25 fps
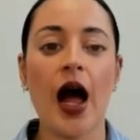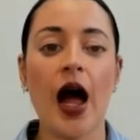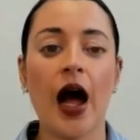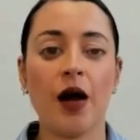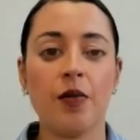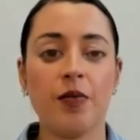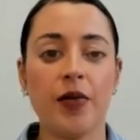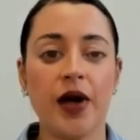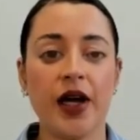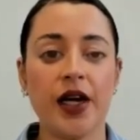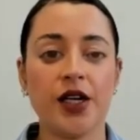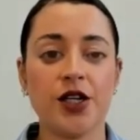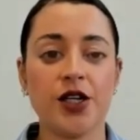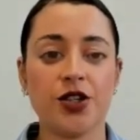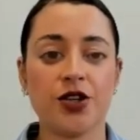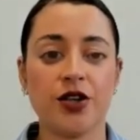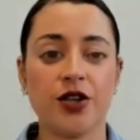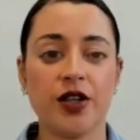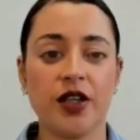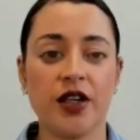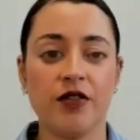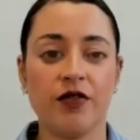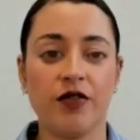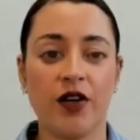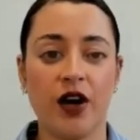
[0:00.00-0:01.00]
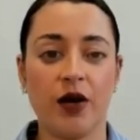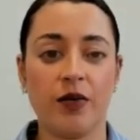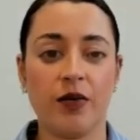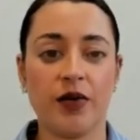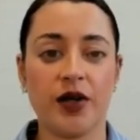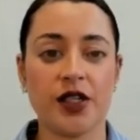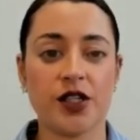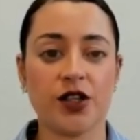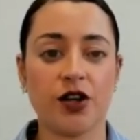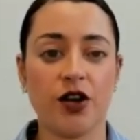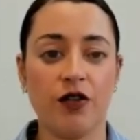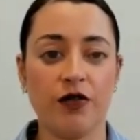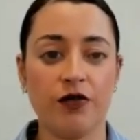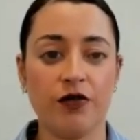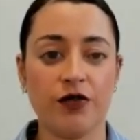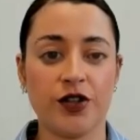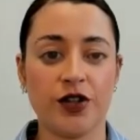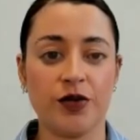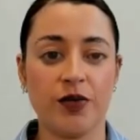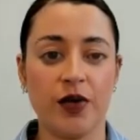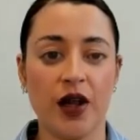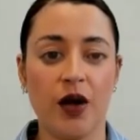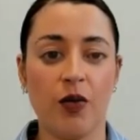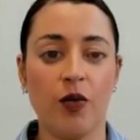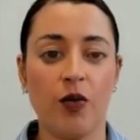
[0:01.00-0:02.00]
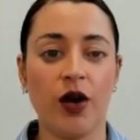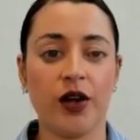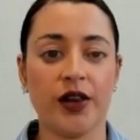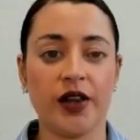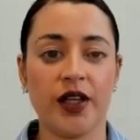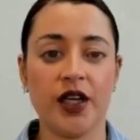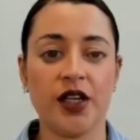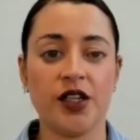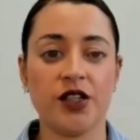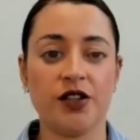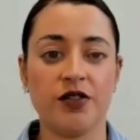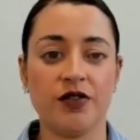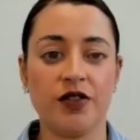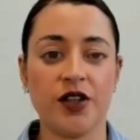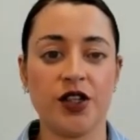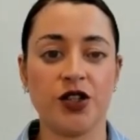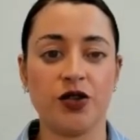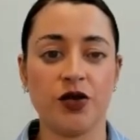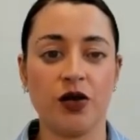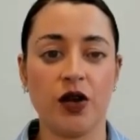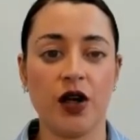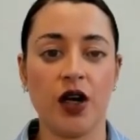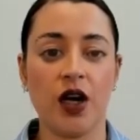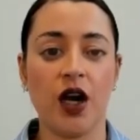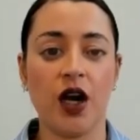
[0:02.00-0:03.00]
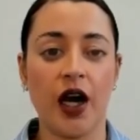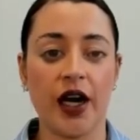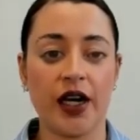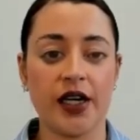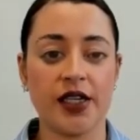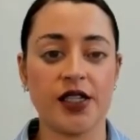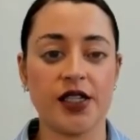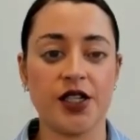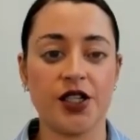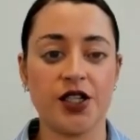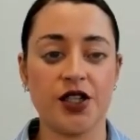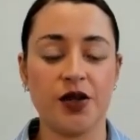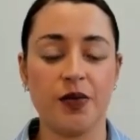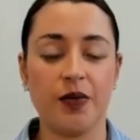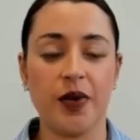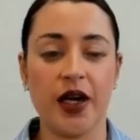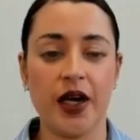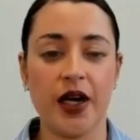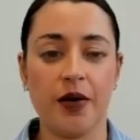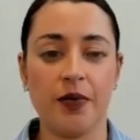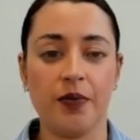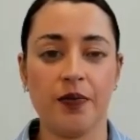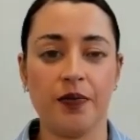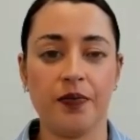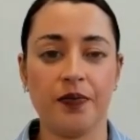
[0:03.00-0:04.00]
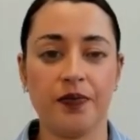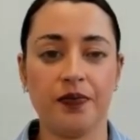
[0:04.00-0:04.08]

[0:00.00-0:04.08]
and making sure the environment is comfortable and what the individual likes it to be.